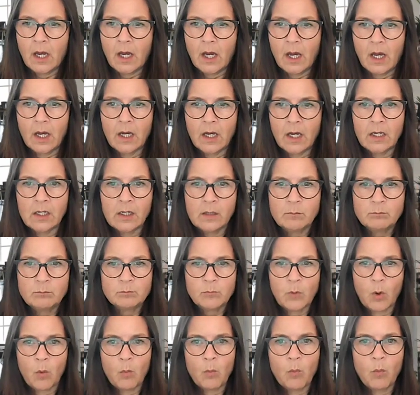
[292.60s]

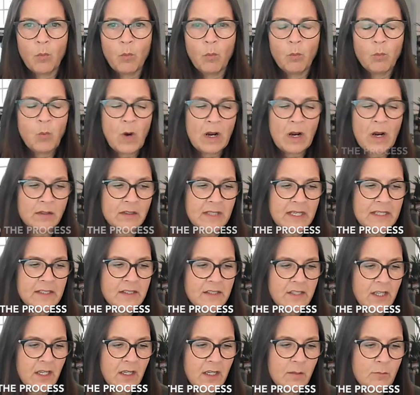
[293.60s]
Well, in
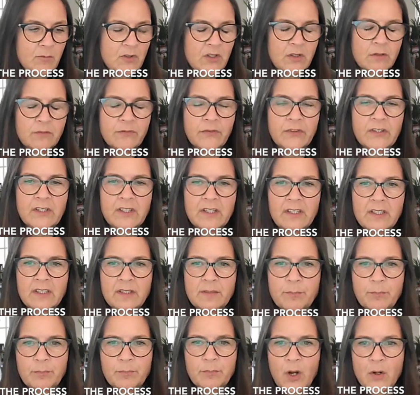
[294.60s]
terms of
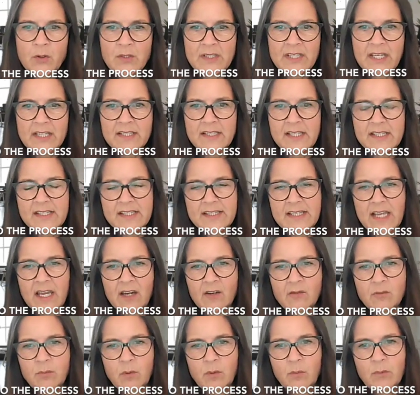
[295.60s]
the process
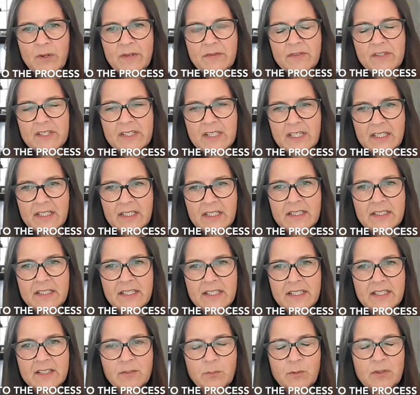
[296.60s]
itself, what we've seen
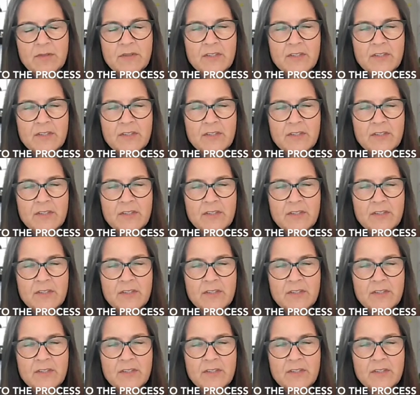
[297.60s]
is